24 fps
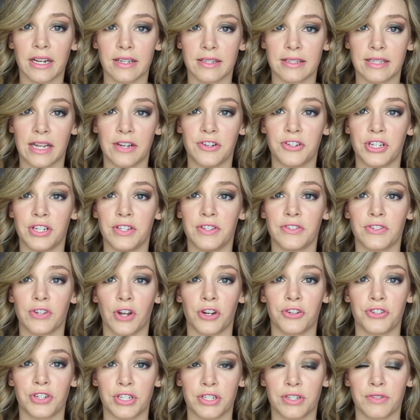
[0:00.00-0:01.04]
extensions
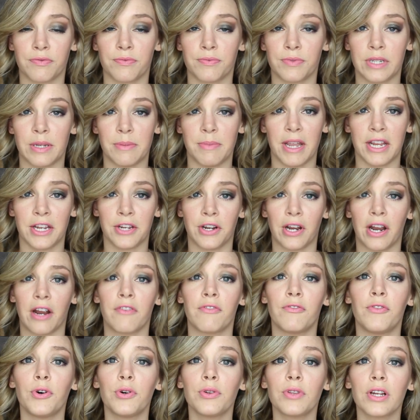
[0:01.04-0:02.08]
not just to make your hair
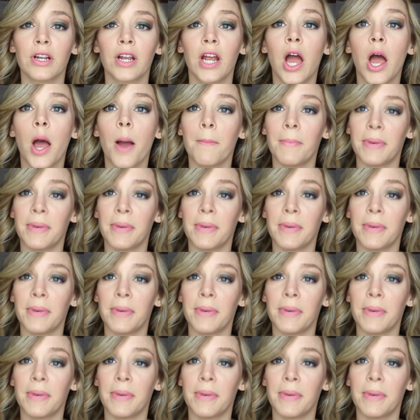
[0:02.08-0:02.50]
fuller,